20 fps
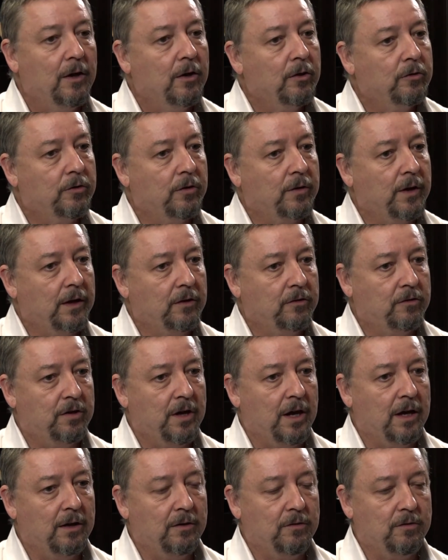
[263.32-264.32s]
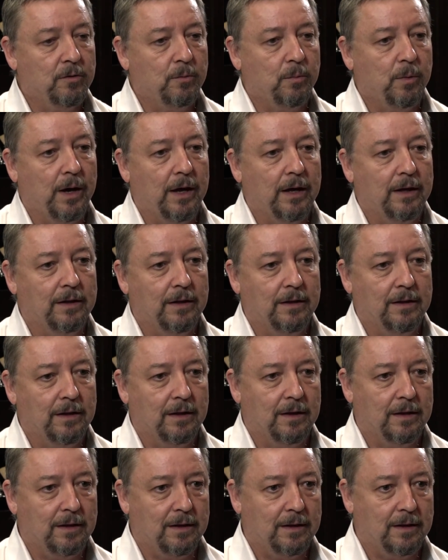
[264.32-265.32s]
So they change the way that
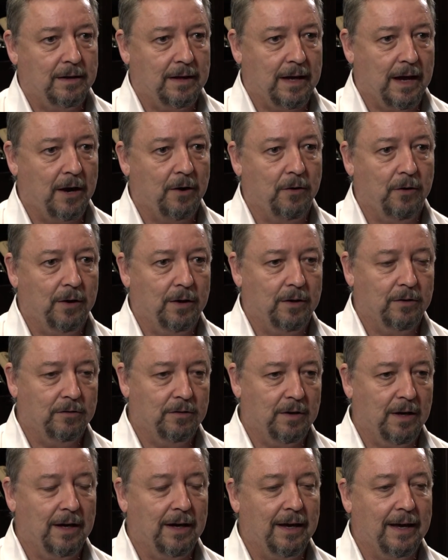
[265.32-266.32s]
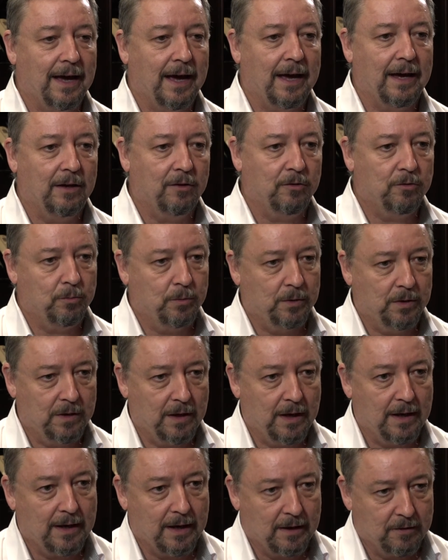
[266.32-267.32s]
the carriers engage with
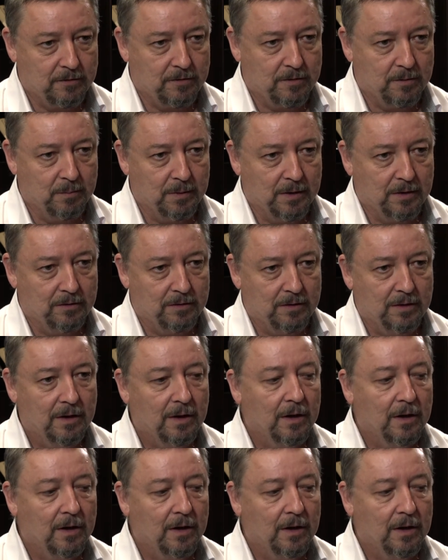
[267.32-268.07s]
their customers.